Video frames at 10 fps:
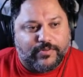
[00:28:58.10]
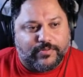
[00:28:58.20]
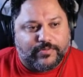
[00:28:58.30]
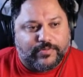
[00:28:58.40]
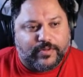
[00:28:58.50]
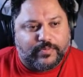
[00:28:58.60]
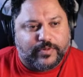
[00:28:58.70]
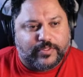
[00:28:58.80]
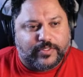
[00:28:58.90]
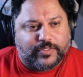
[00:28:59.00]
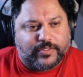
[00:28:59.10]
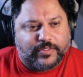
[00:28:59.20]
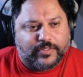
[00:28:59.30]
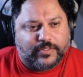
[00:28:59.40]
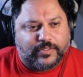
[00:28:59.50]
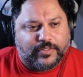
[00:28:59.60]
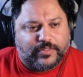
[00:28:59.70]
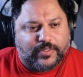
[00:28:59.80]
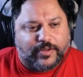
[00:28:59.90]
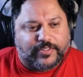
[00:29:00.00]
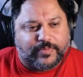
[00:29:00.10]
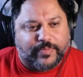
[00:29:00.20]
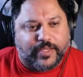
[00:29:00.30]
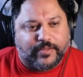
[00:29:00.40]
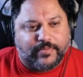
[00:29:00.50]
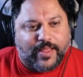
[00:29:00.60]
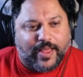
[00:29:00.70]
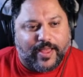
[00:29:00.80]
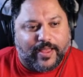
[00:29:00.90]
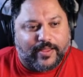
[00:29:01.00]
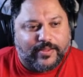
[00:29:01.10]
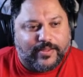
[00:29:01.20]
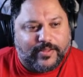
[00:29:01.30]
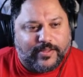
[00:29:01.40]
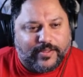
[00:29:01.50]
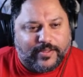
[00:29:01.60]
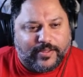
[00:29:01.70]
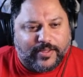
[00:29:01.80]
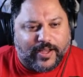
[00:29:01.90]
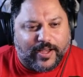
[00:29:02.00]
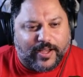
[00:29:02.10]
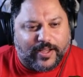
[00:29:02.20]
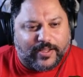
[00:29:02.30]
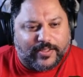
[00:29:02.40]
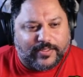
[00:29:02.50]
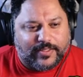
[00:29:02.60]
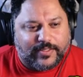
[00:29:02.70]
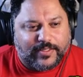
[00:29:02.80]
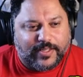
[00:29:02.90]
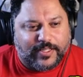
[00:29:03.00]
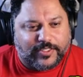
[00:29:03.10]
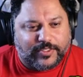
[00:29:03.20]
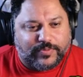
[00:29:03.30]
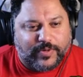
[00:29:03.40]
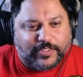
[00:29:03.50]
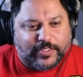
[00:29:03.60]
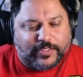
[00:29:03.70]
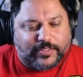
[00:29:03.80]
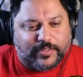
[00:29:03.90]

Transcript: one person. Oh, it's me. Look at this. This Russian